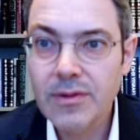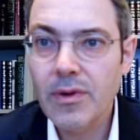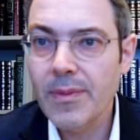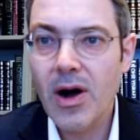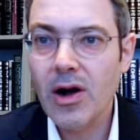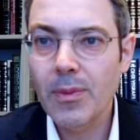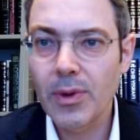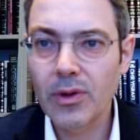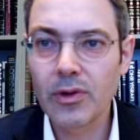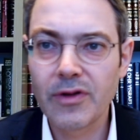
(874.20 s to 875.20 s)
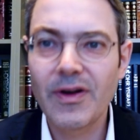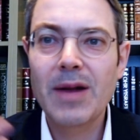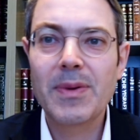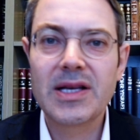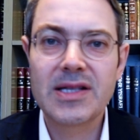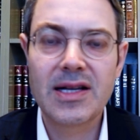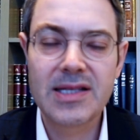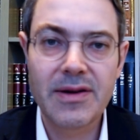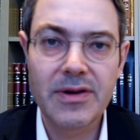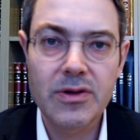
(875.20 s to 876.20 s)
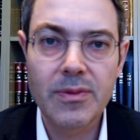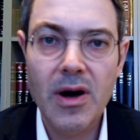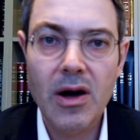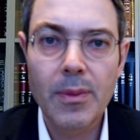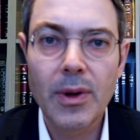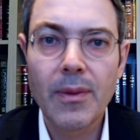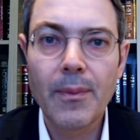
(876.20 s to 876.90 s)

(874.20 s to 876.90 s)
remarkable, or developing his idea, it's remarkable.